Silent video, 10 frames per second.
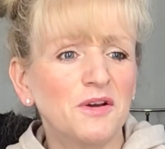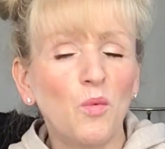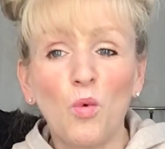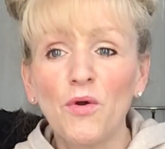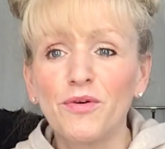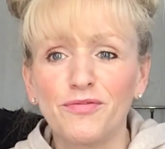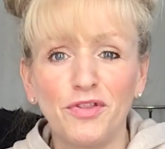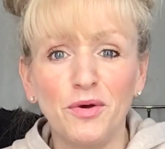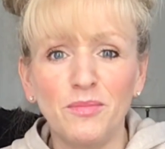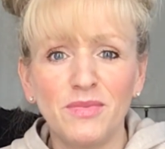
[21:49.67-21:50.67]
One of
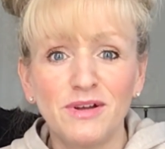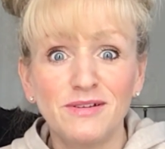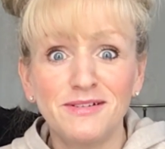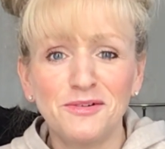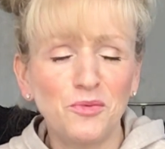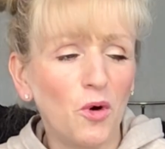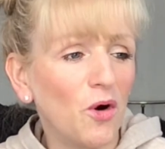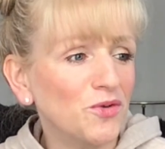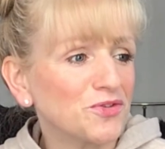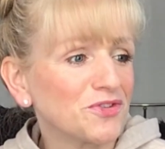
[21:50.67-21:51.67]
them
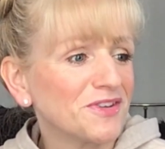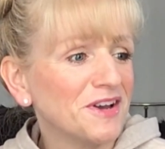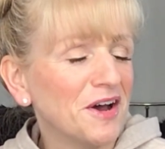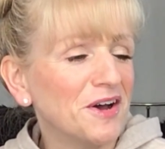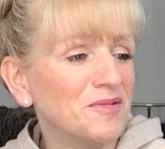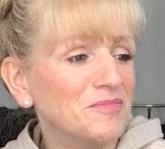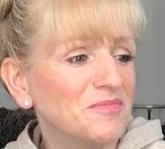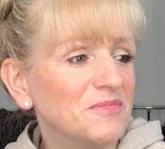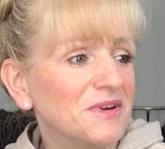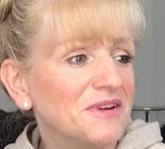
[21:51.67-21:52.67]
was
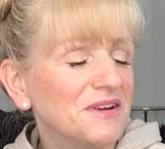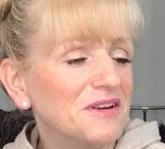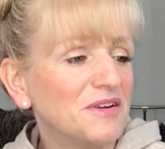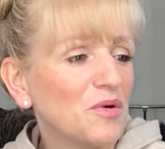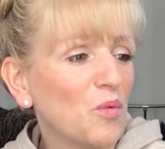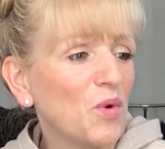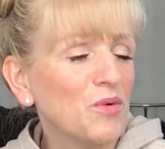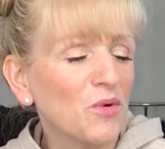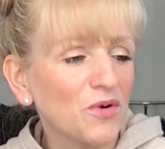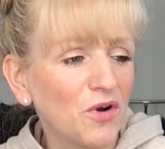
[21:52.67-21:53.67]
we
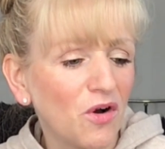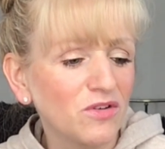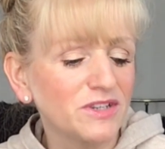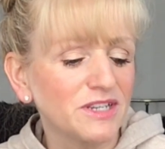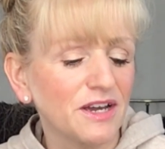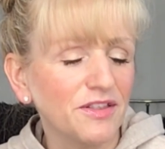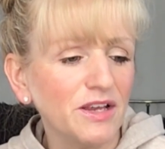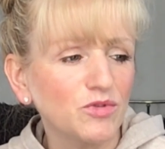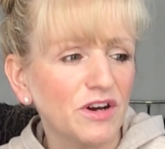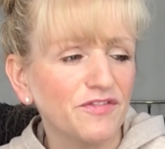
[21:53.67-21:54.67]
were on holiday. I think
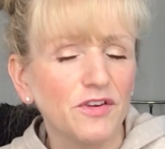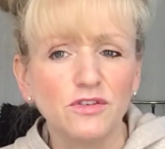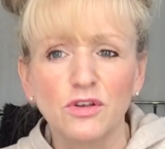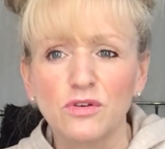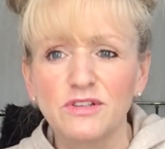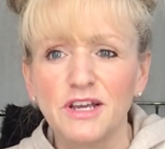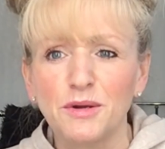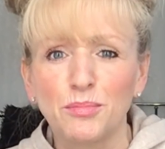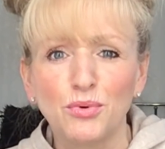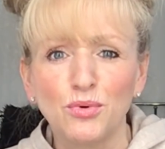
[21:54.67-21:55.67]
it was our first holiday
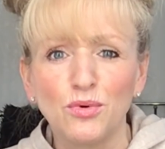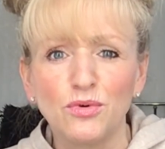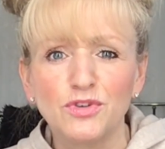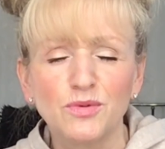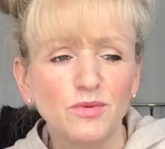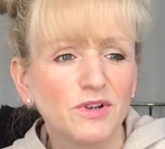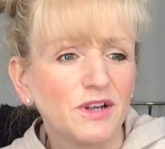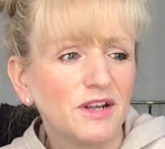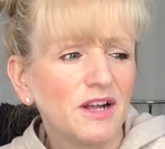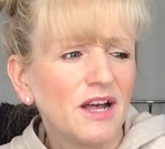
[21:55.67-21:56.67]
abroad,
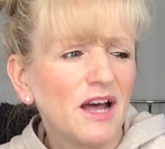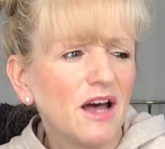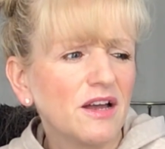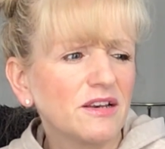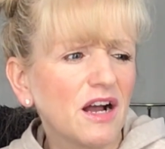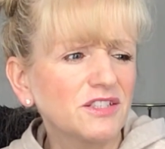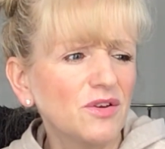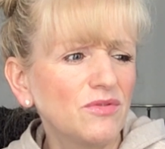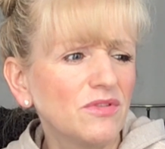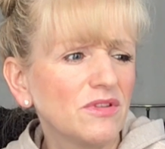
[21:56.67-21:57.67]
and I
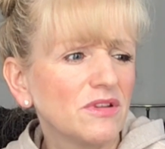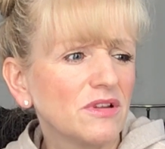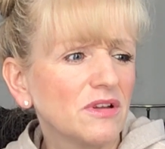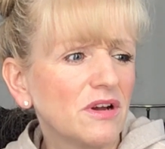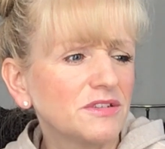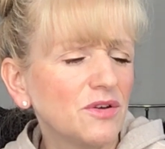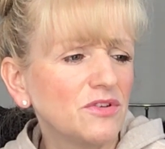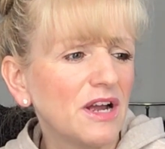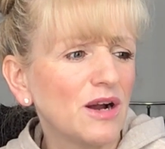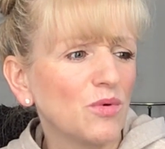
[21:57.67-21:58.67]
don't
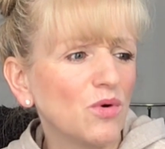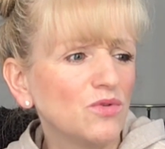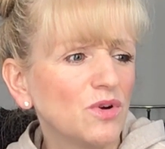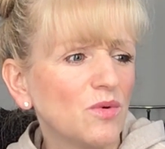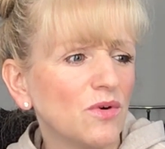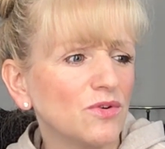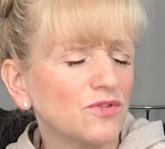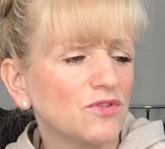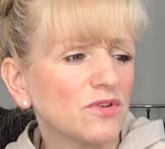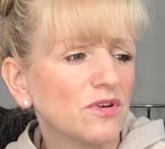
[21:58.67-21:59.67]
know how old I
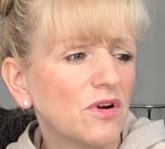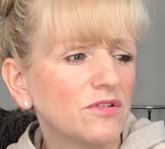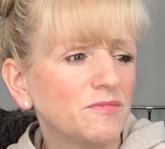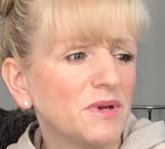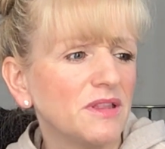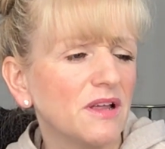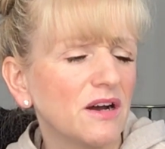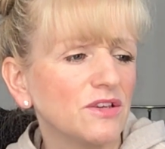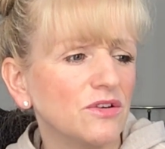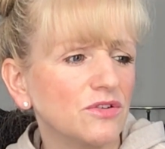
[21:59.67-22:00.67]
was. Can't have been
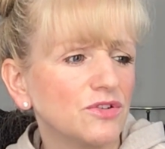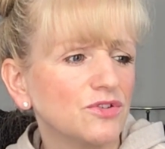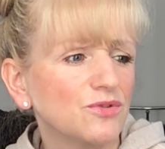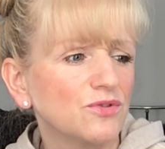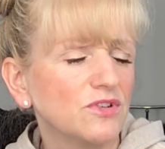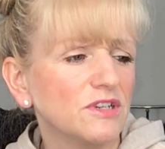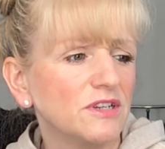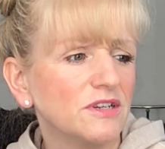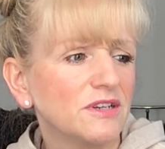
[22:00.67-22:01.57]
that young, surely.